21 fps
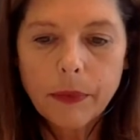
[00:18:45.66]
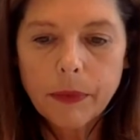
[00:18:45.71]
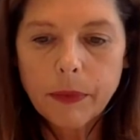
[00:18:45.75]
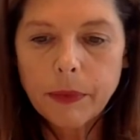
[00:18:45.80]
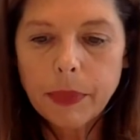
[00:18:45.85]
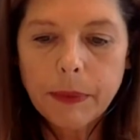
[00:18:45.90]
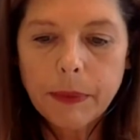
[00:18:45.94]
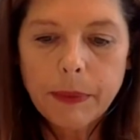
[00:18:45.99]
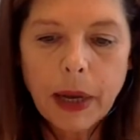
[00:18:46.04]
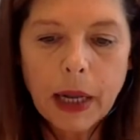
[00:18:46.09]

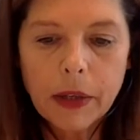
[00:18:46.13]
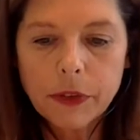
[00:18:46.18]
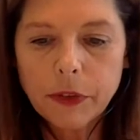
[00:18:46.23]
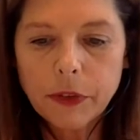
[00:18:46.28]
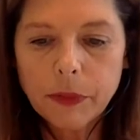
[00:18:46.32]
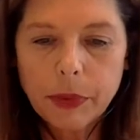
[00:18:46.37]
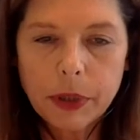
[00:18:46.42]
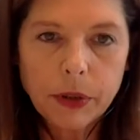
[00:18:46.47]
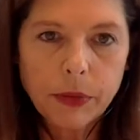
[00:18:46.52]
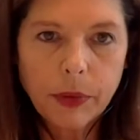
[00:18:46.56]
be
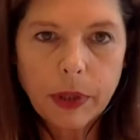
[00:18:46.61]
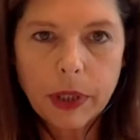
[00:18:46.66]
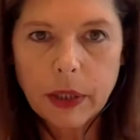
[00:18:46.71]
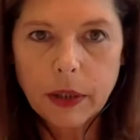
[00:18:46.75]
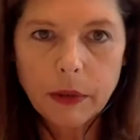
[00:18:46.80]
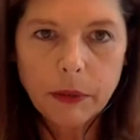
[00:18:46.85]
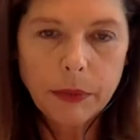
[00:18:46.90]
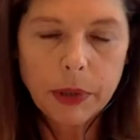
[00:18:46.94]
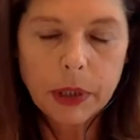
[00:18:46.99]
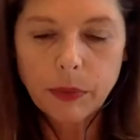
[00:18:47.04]
balanced
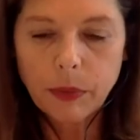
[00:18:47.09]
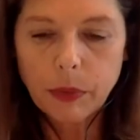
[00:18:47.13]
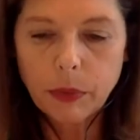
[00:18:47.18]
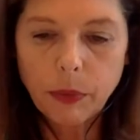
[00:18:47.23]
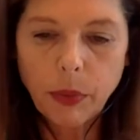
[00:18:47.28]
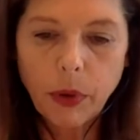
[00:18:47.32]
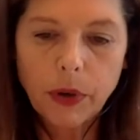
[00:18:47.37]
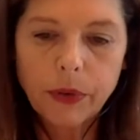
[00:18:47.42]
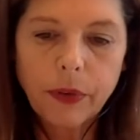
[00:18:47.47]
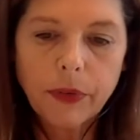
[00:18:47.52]
between
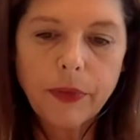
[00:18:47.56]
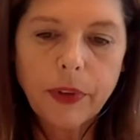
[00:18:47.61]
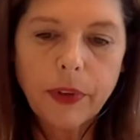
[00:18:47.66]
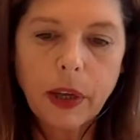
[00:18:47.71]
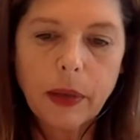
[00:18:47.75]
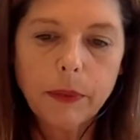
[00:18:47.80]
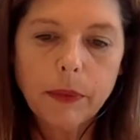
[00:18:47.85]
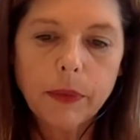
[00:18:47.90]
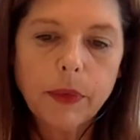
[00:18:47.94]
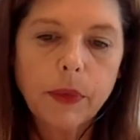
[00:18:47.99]
both of
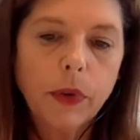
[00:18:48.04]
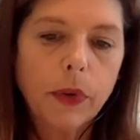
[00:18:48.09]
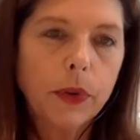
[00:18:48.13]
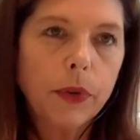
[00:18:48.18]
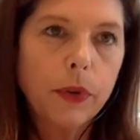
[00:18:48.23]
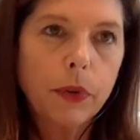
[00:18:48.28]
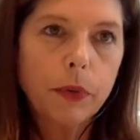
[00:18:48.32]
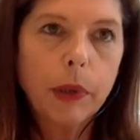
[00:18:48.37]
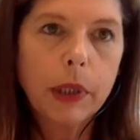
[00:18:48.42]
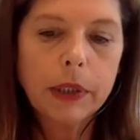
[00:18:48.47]
them. So
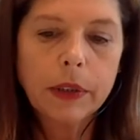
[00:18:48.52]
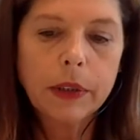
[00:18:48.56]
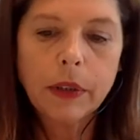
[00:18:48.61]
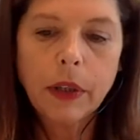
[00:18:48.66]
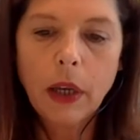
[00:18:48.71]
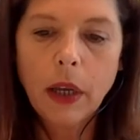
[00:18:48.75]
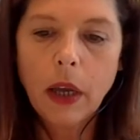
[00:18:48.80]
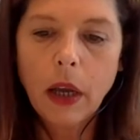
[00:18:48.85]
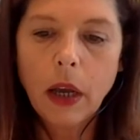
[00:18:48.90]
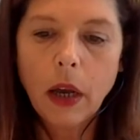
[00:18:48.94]

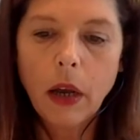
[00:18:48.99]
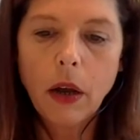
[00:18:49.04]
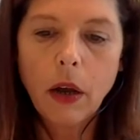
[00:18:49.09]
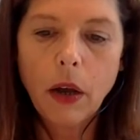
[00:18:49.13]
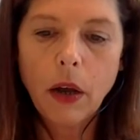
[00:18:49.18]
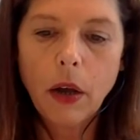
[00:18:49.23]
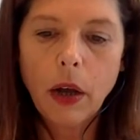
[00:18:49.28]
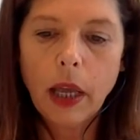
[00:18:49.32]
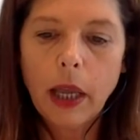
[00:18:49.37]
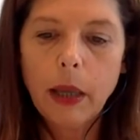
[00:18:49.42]
human,
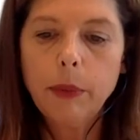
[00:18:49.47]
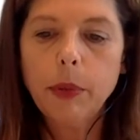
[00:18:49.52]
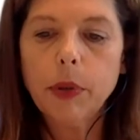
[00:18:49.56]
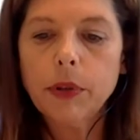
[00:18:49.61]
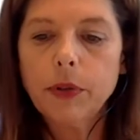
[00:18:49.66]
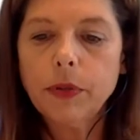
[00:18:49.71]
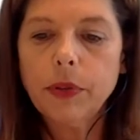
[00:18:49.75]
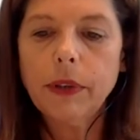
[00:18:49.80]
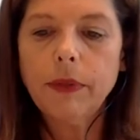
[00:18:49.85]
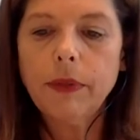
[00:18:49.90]

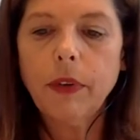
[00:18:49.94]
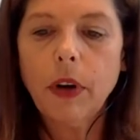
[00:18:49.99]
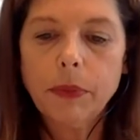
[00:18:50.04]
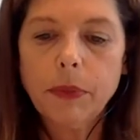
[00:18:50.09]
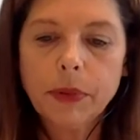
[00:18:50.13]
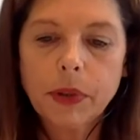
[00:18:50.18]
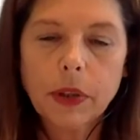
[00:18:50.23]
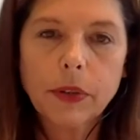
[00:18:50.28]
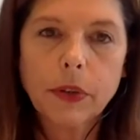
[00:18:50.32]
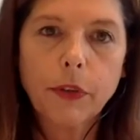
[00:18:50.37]
able to
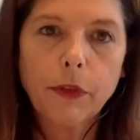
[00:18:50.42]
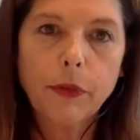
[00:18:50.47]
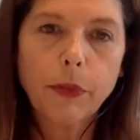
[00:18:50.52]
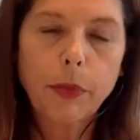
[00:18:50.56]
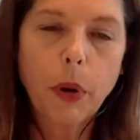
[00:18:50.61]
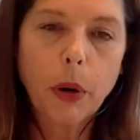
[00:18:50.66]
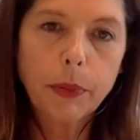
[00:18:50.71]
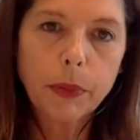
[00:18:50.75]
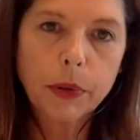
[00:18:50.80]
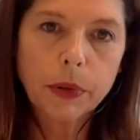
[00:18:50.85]
develop sense
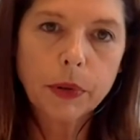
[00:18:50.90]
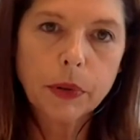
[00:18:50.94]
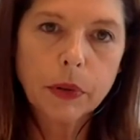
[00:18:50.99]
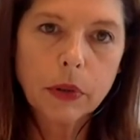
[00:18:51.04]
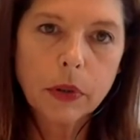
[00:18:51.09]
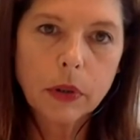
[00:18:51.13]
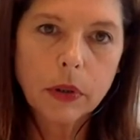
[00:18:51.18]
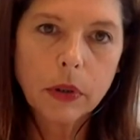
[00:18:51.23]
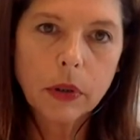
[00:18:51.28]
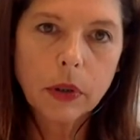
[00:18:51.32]
of
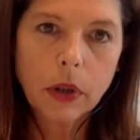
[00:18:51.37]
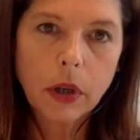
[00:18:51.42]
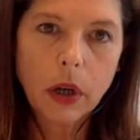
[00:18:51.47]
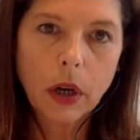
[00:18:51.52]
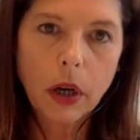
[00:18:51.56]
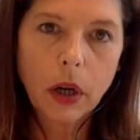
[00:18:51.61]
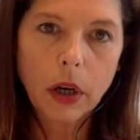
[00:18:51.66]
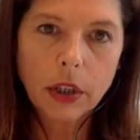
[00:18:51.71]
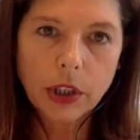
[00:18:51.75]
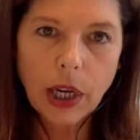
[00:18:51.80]
purpose,
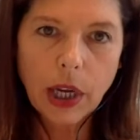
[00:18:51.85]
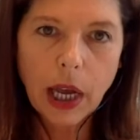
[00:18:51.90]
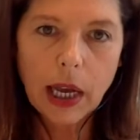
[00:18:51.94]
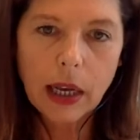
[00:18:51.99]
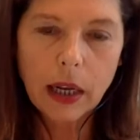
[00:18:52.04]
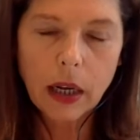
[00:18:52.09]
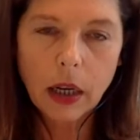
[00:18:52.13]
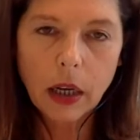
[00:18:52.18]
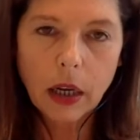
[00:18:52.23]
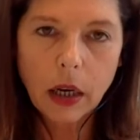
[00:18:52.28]

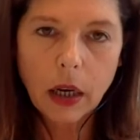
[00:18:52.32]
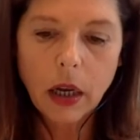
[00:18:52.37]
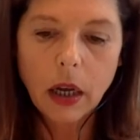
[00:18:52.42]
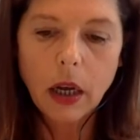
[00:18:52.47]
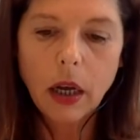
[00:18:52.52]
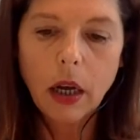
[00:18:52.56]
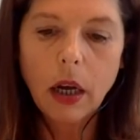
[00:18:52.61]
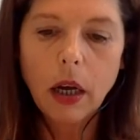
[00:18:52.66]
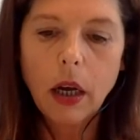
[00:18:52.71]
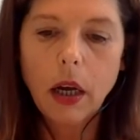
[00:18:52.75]
agile,
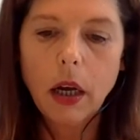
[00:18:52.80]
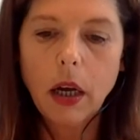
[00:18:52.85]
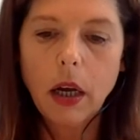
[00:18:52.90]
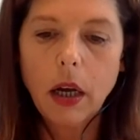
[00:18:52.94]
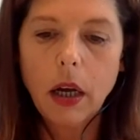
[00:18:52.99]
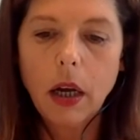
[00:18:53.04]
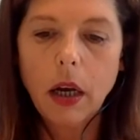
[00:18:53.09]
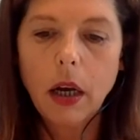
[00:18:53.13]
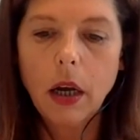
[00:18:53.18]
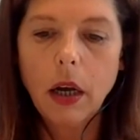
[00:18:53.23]

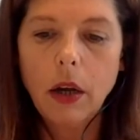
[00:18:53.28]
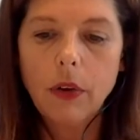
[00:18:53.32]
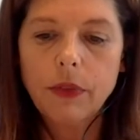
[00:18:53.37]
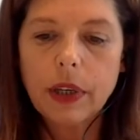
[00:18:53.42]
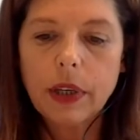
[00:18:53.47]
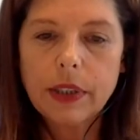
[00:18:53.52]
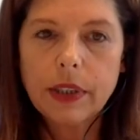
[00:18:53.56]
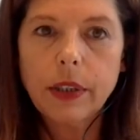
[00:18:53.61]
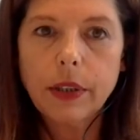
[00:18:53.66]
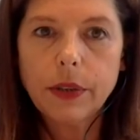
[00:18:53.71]

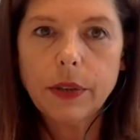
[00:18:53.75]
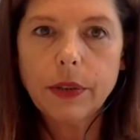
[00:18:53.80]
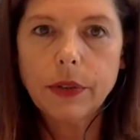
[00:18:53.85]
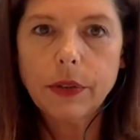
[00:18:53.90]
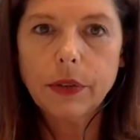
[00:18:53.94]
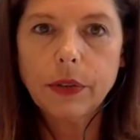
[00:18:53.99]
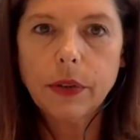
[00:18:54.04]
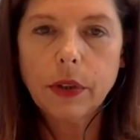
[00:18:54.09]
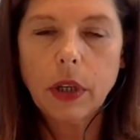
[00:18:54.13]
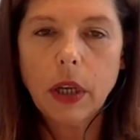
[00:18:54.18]

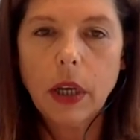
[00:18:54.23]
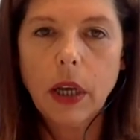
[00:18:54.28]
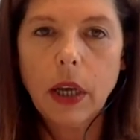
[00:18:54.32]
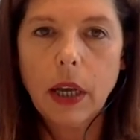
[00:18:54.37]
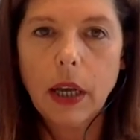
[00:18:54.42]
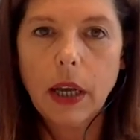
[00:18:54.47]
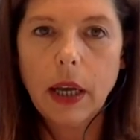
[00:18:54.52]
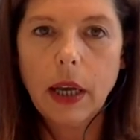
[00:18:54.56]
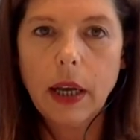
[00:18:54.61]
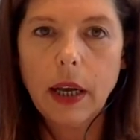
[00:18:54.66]
resilient,
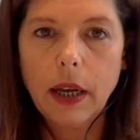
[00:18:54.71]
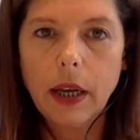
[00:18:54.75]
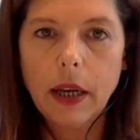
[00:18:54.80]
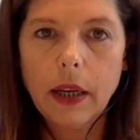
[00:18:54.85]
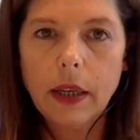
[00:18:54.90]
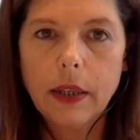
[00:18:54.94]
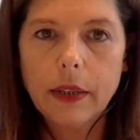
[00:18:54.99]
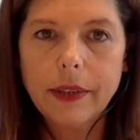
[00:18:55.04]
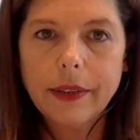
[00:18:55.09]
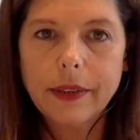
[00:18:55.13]

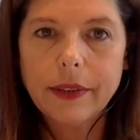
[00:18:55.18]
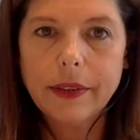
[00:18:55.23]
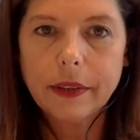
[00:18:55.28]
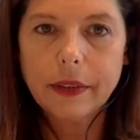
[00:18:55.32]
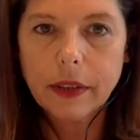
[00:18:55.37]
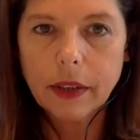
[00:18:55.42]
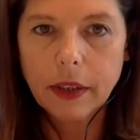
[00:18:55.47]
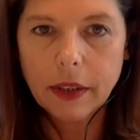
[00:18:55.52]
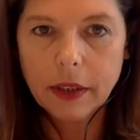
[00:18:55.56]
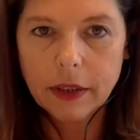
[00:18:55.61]

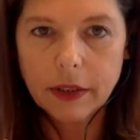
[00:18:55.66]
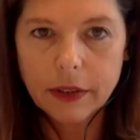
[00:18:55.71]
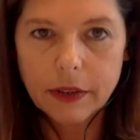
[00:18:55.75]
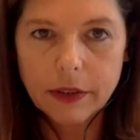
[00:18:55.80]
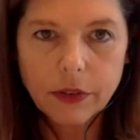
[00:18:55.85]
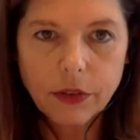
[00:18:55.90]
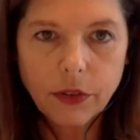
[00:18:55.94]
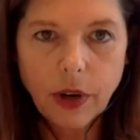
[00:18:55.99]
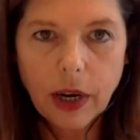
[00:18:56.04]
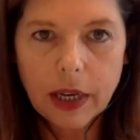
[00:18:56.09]
and
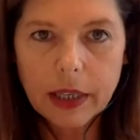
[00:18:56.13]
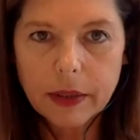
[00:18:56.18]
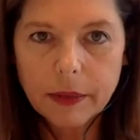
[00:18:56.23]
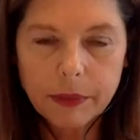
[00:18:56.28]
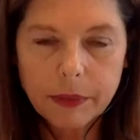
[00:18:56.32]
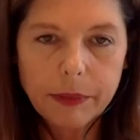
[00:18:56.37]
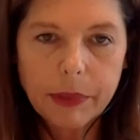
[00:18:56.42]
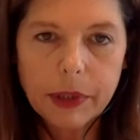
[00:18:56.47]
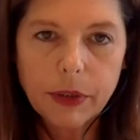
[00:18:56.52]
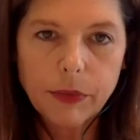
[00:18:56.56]

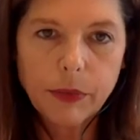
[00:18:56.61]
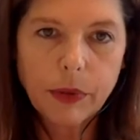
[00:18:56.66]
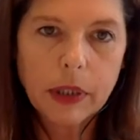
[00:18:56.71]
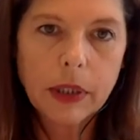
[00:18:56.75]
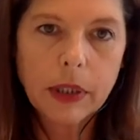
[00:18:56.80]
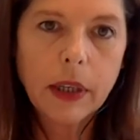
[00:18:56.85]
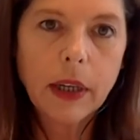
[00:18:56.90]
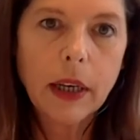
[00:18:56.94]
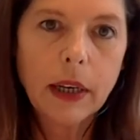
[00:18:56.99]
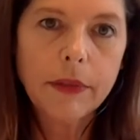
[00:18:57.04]
strike
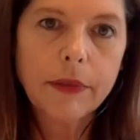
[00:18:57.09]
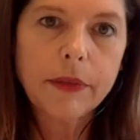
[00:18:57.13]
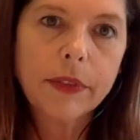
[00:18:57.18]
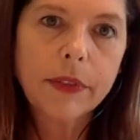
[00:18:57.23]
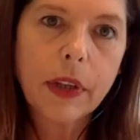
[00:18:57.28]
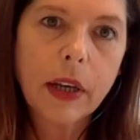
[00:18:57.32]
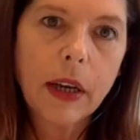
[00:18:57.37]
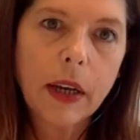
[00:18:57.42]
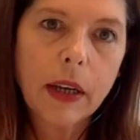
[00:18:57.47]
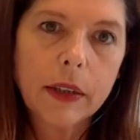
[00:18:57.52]
between
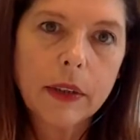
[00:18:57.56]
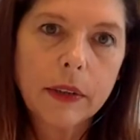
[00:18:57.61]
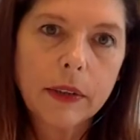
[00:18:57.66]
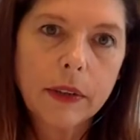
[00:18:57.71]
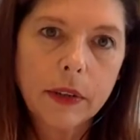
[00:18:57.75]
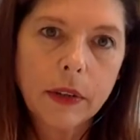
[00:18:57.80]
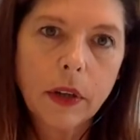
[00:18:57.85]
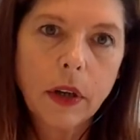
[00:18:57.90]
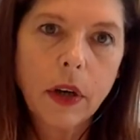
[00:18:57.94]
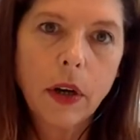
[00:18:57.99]
left
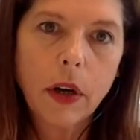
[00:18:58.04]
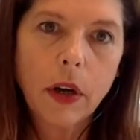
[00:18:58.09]
and